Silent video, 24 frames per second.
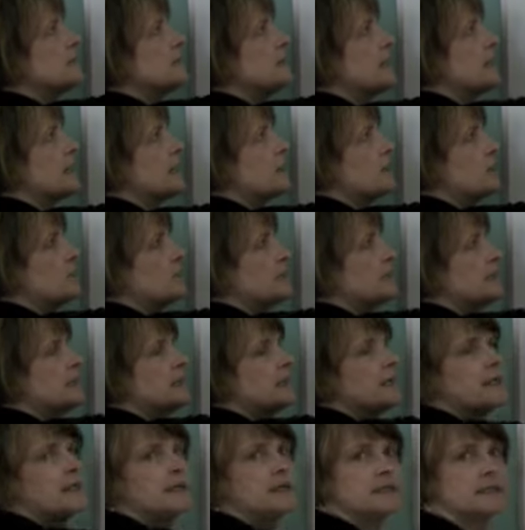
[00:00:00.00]
neck
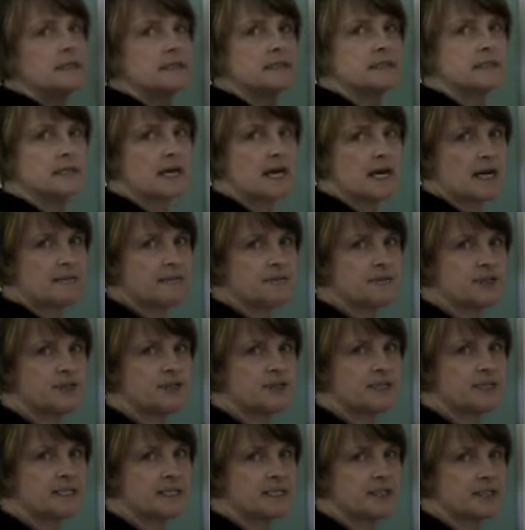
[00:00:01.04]
opening times our
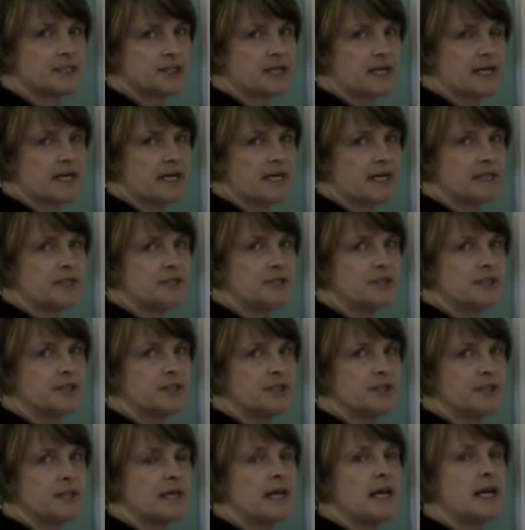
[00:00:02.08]
stitch
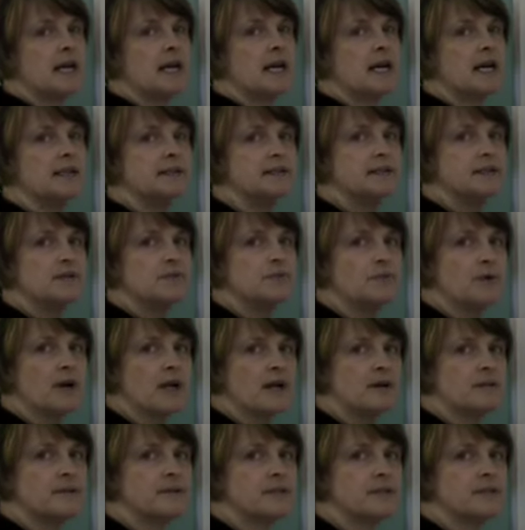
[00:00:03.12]
gauge, and then
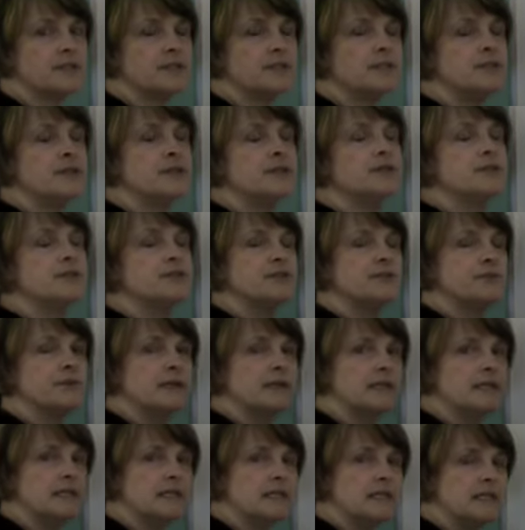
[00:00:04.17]
rounded to
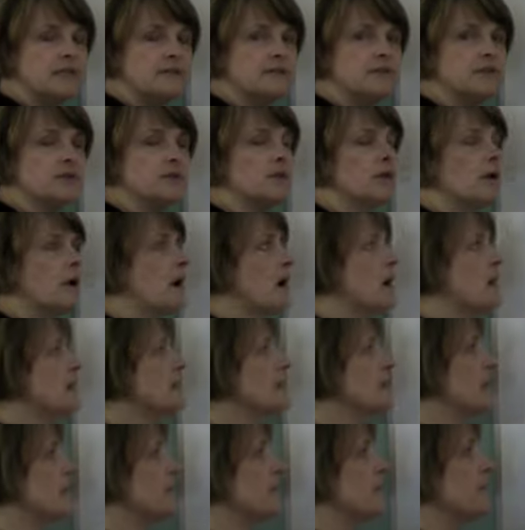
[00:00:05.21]
an even or
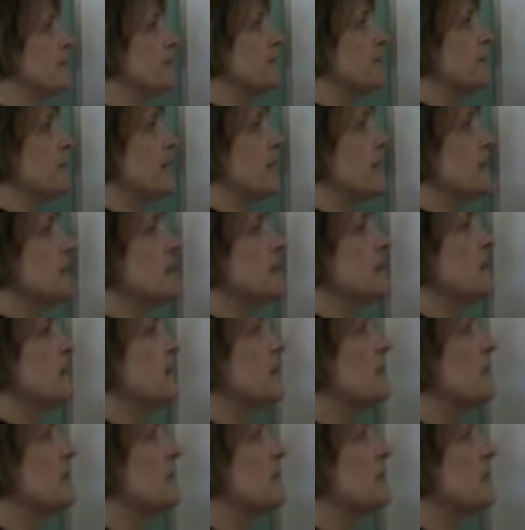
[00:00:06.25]
odd number depending on